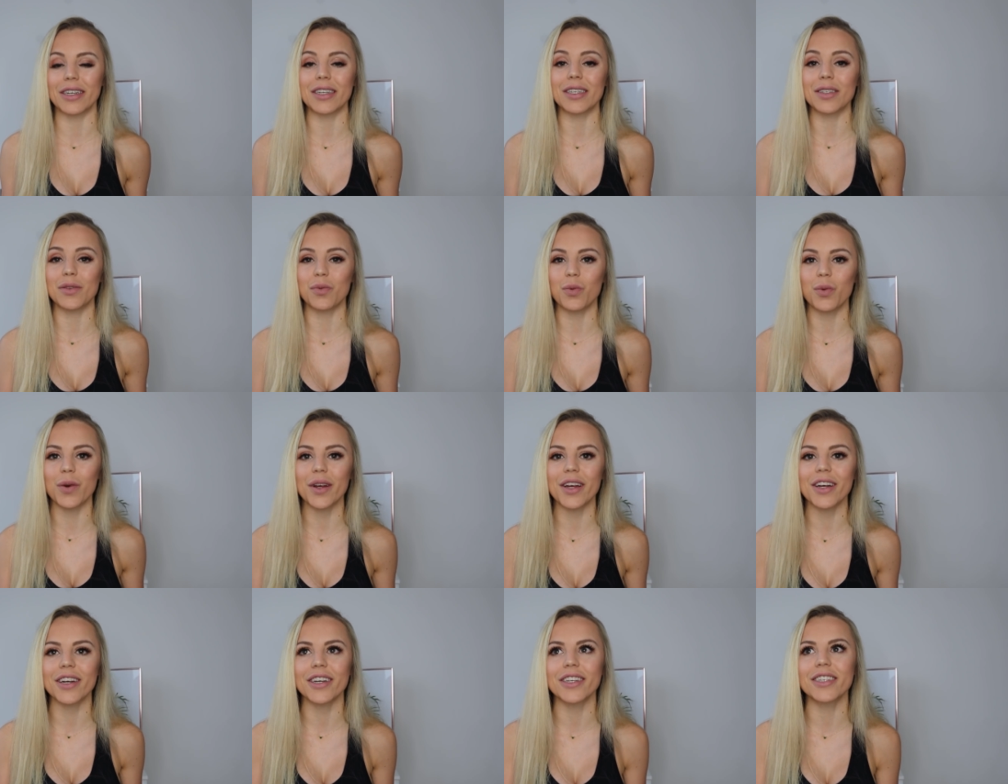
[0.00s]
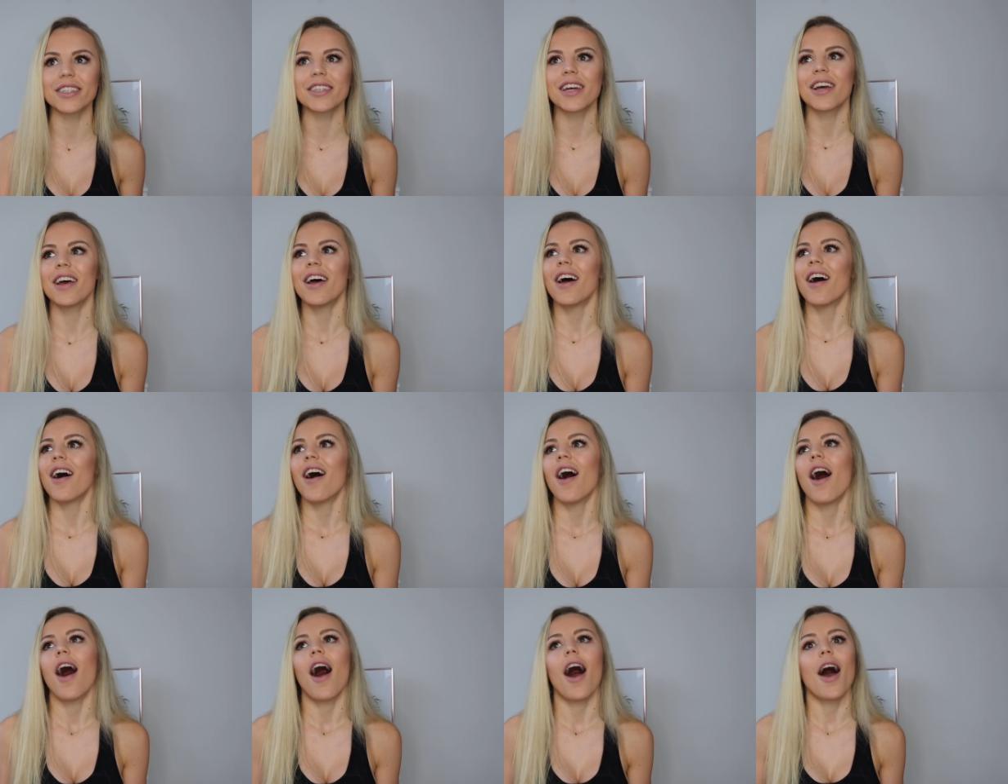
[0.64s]
is weird.
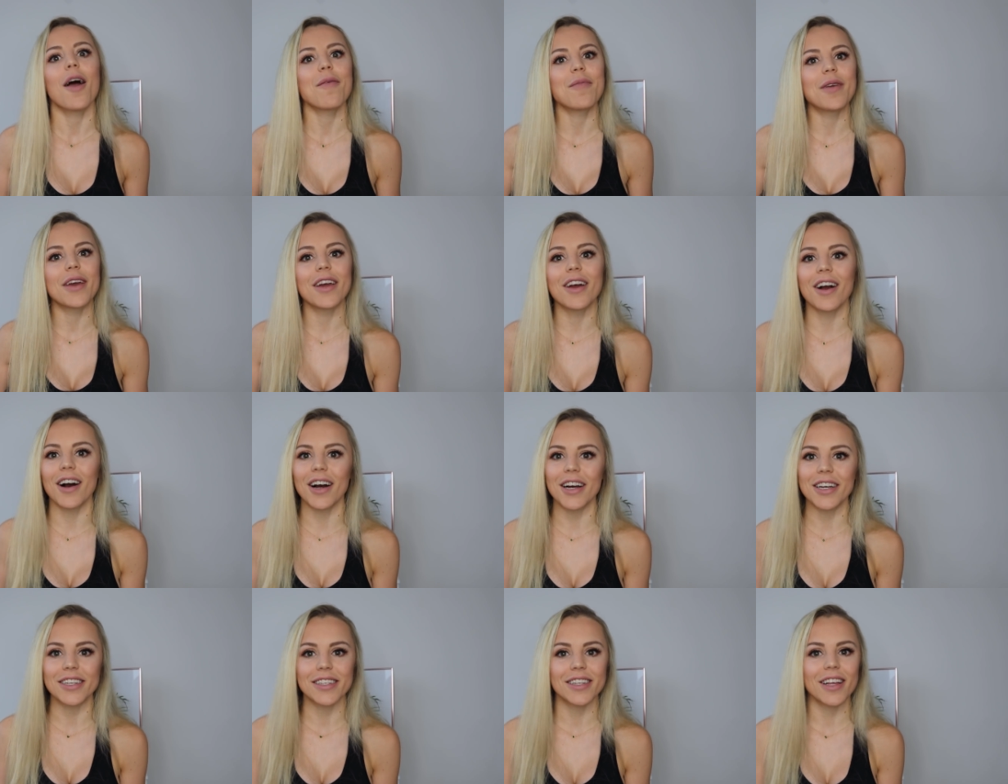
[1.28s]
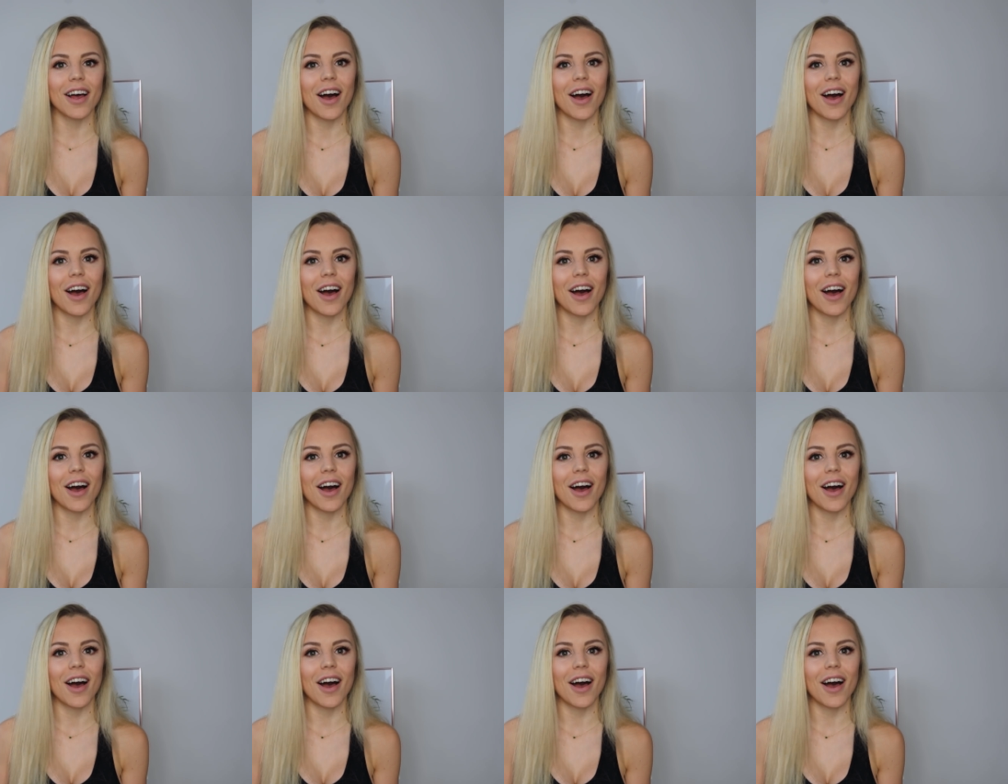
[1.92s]
I mean, guys,